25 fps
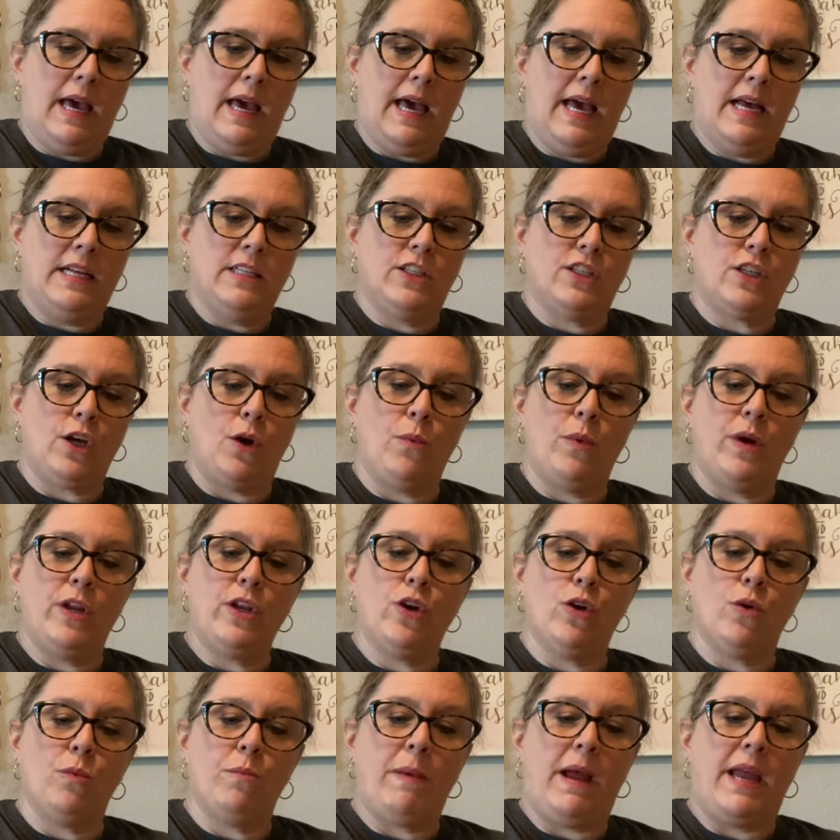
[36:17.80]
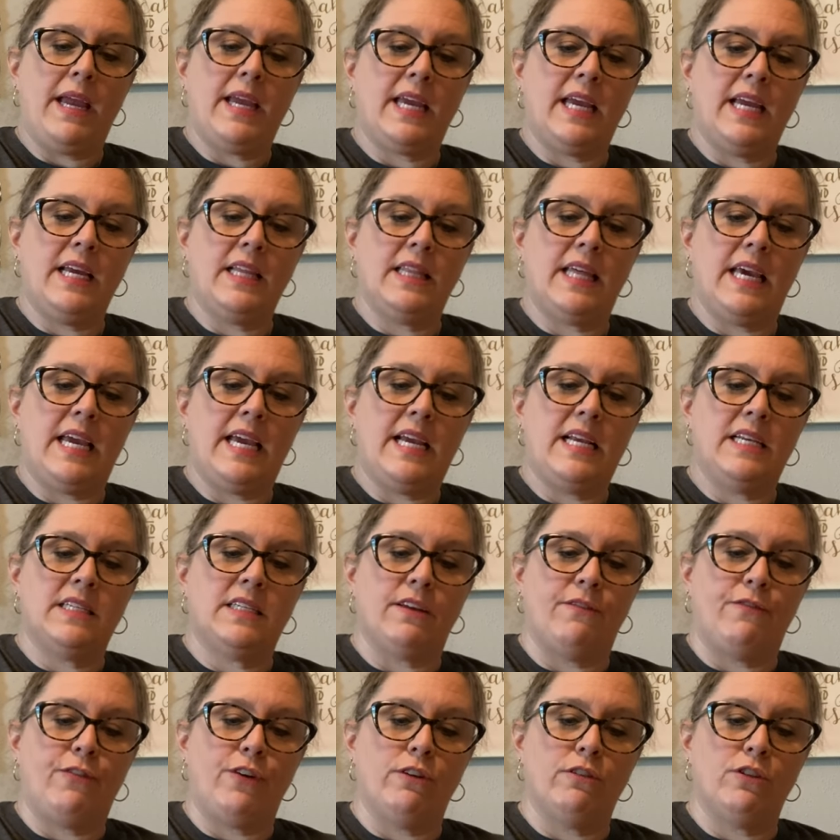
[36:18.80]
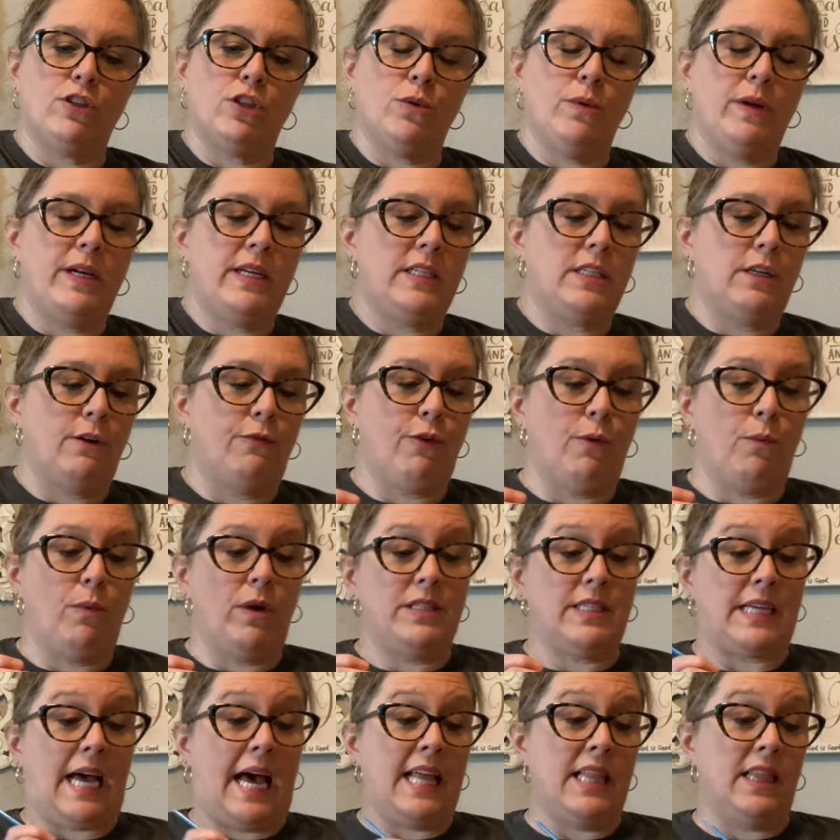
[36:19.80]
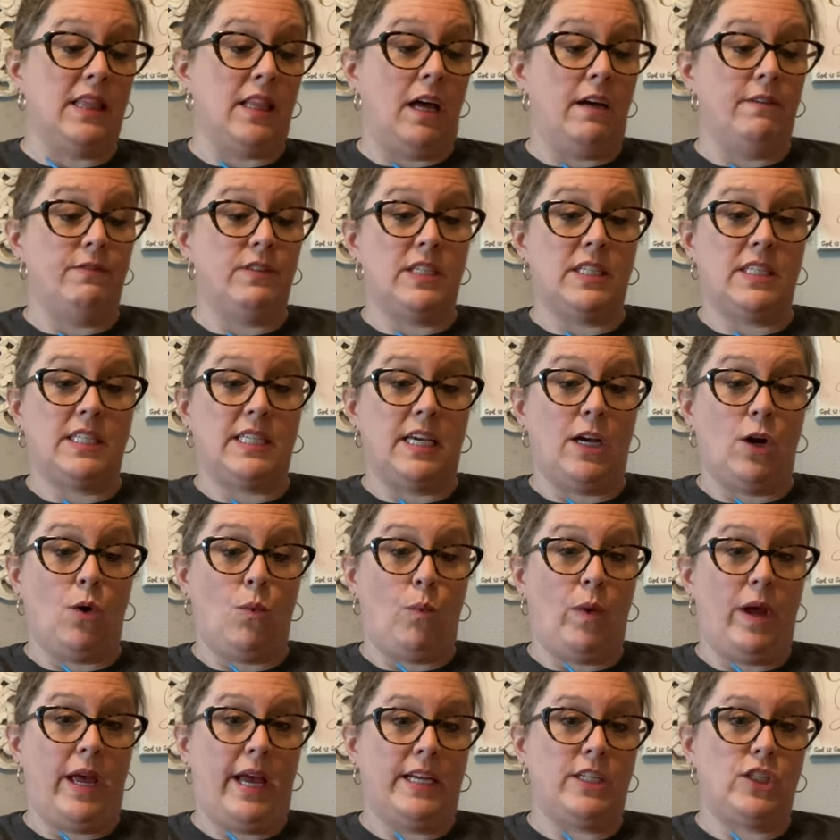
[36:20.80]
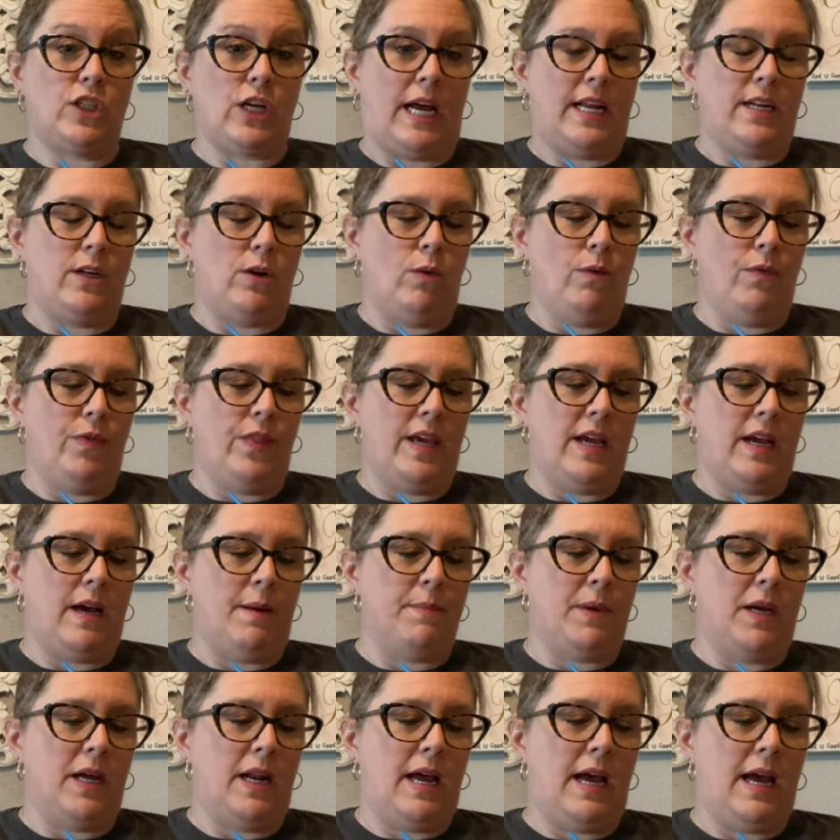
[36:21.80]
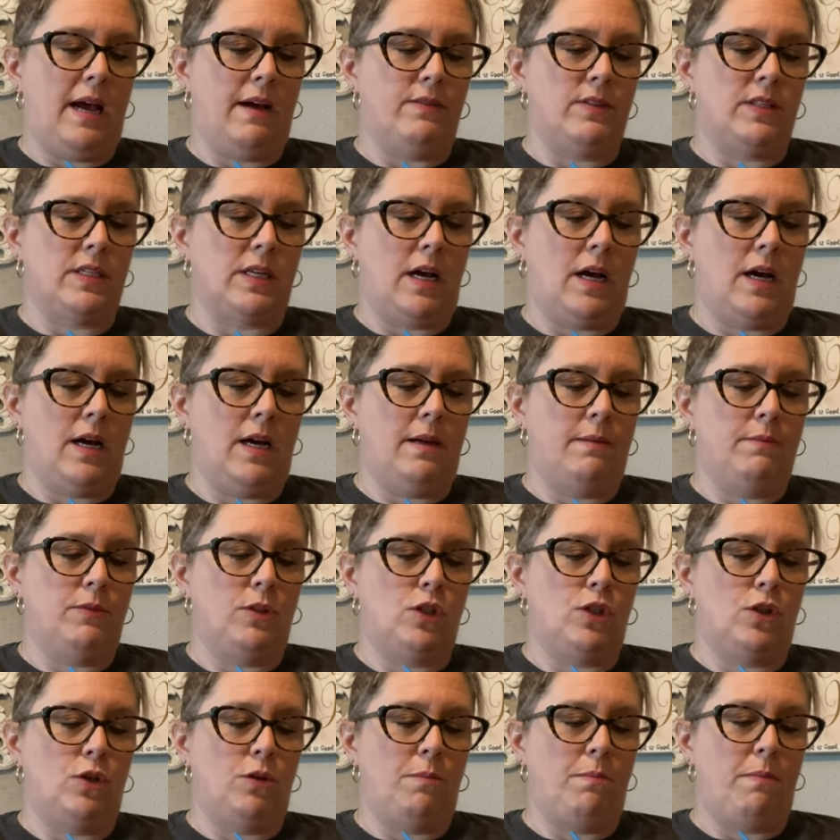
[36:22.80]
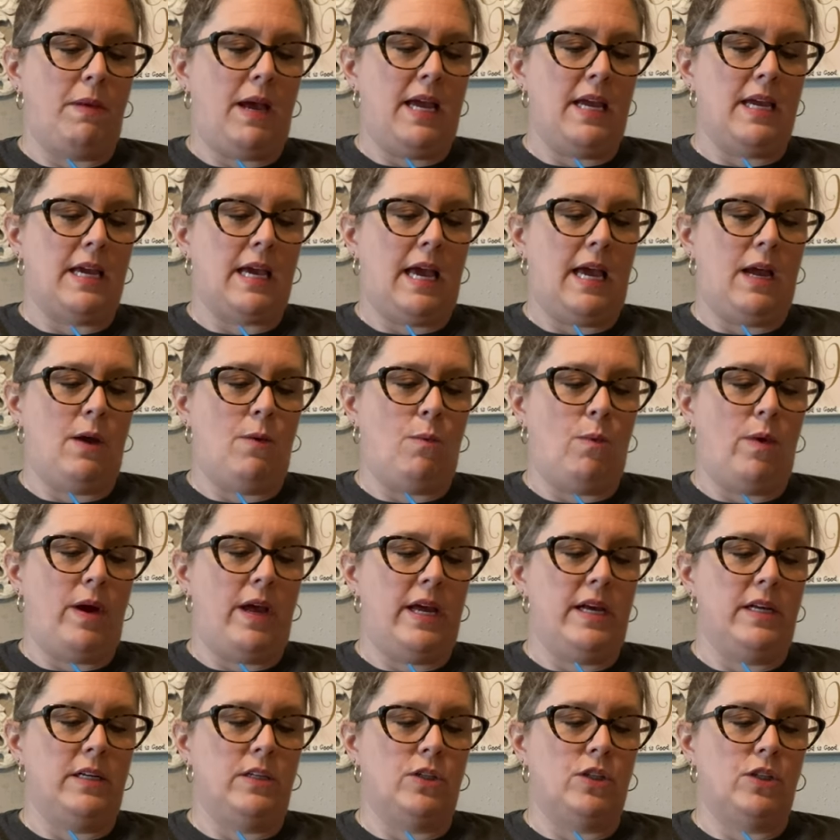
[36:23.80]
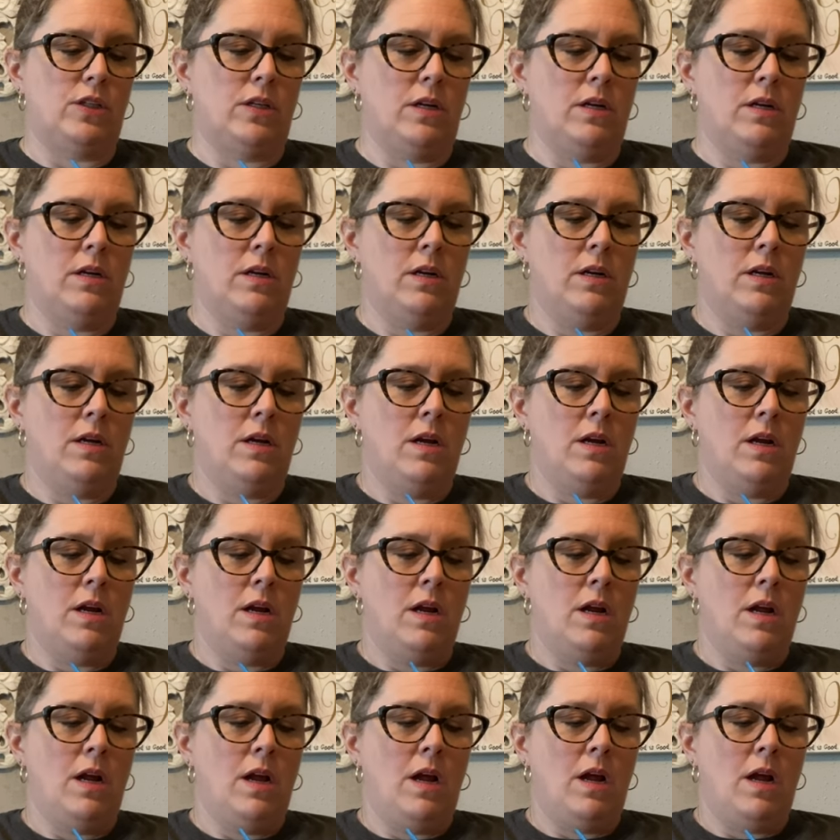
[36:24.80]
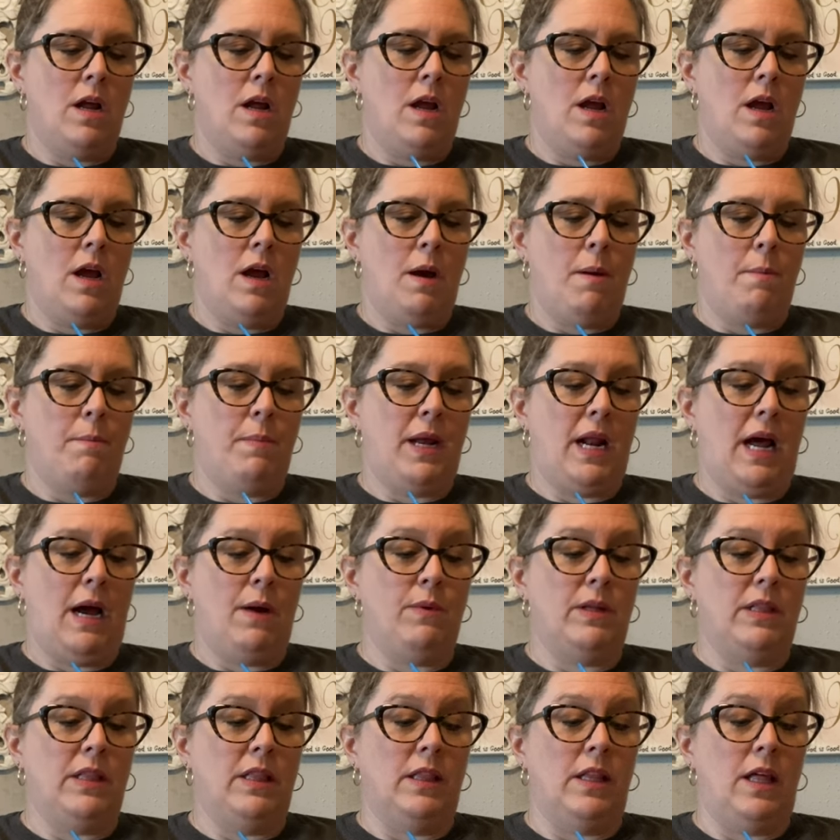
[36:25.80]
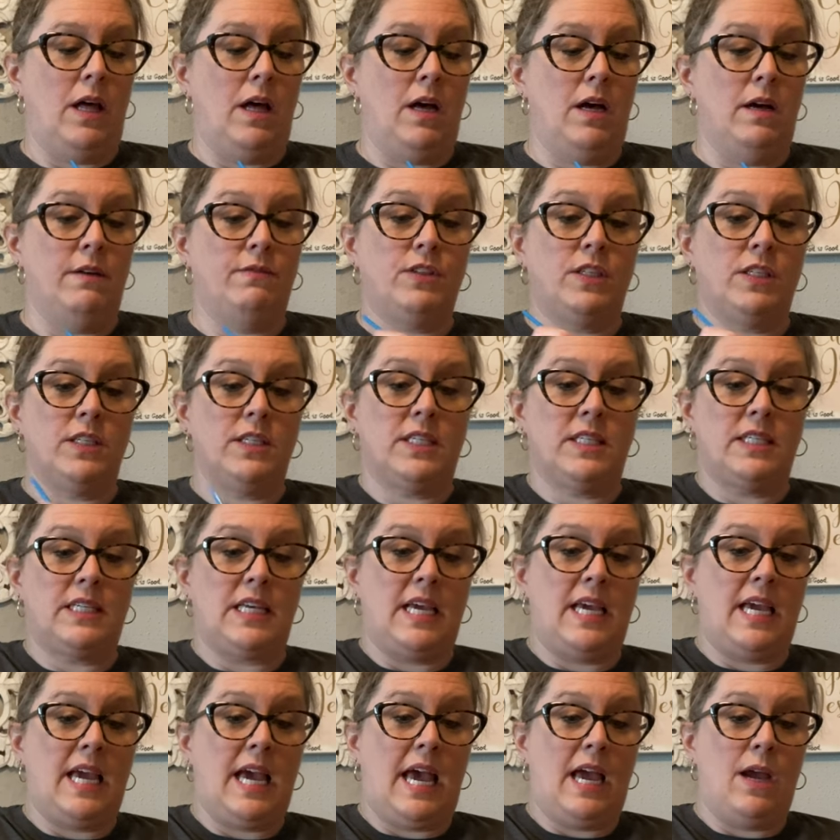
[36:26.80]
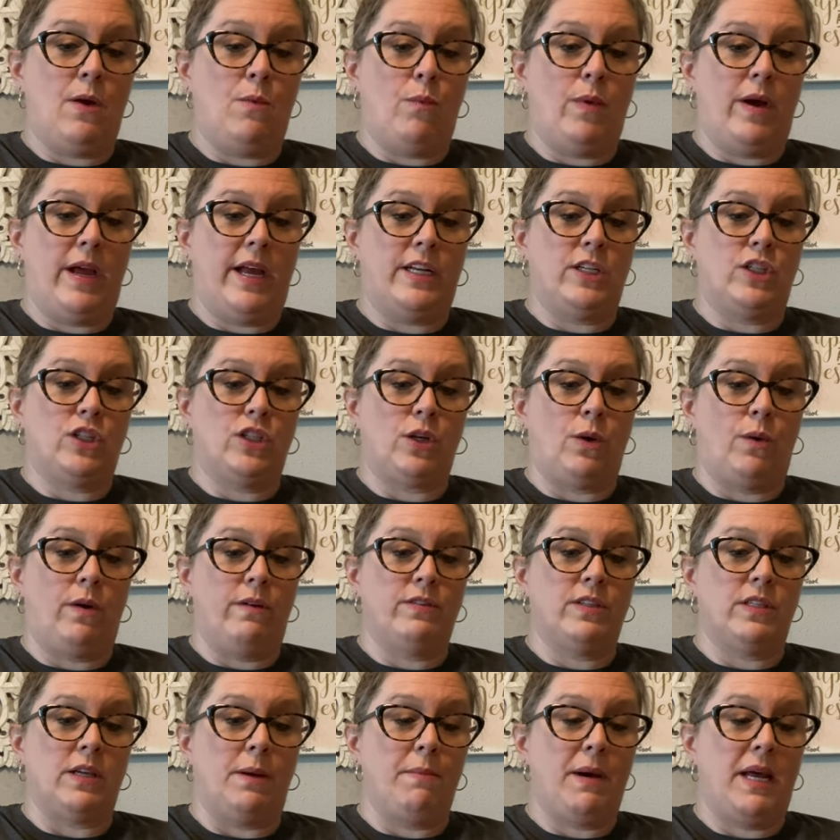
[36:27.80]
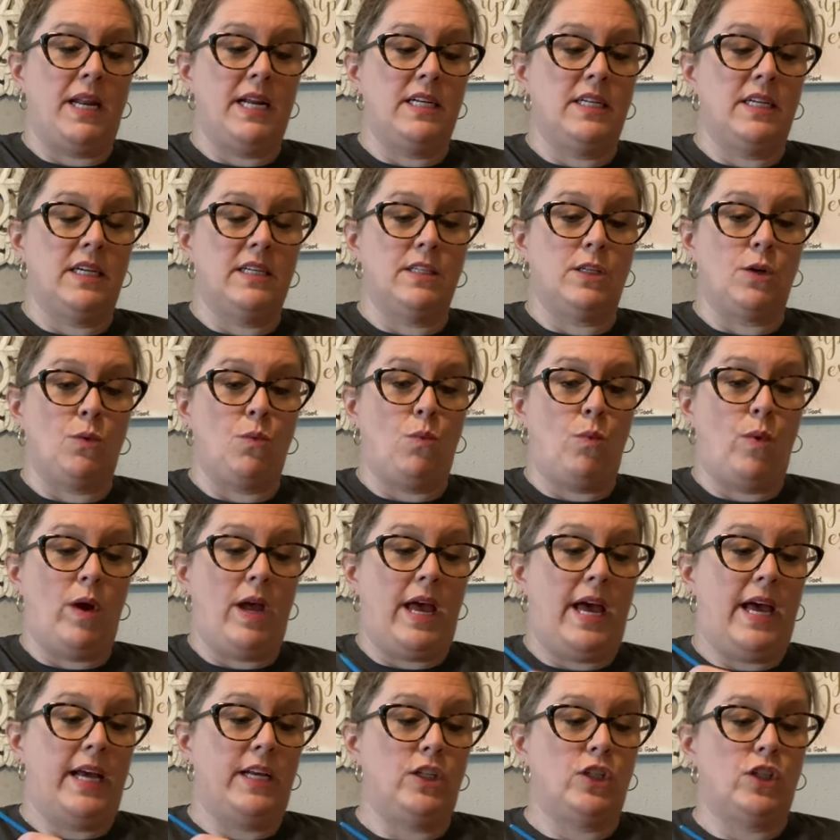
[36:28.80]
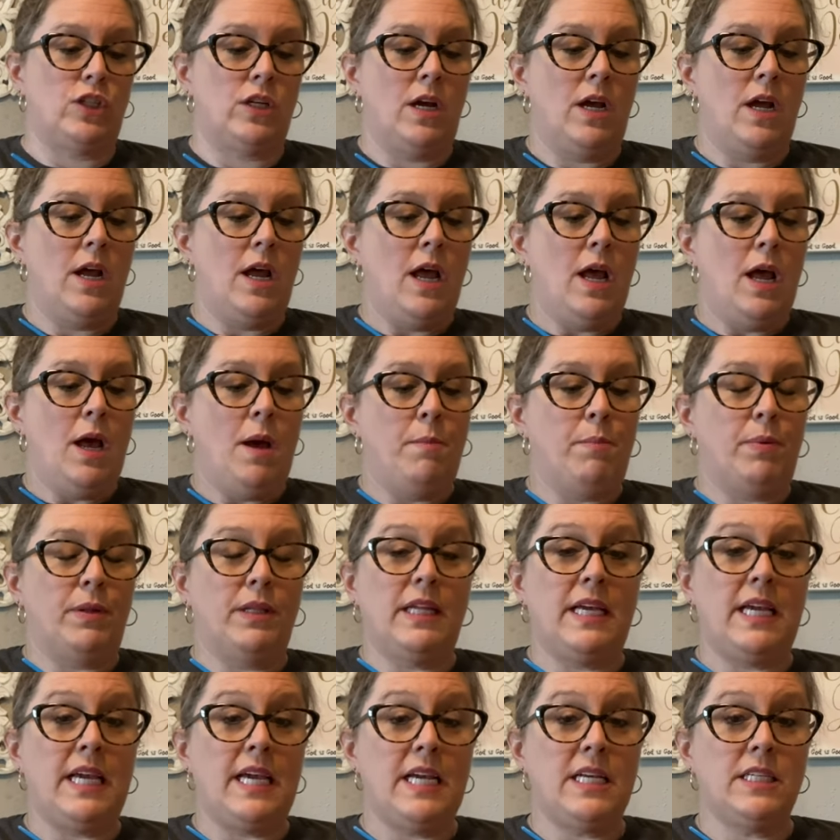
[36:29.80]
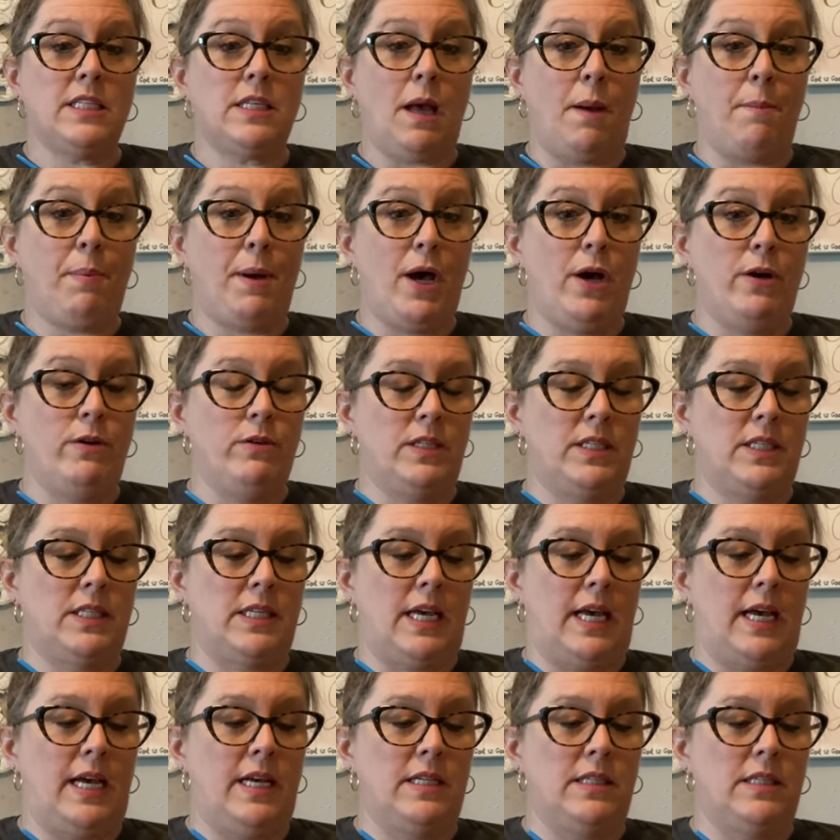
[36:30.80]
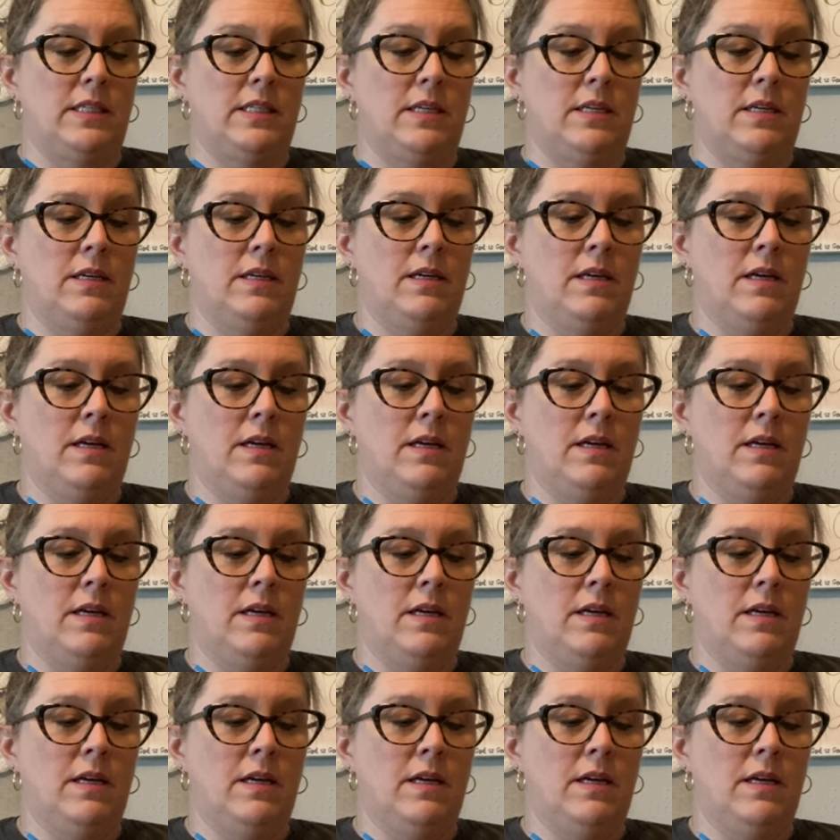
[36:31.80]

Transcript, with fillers: And so when you're making these, if you're doing different ones, I'd love to see a witch. I don't think I'm going to have time to make a witch, but I would love to see a witch. So if somebody does a witch, please post it.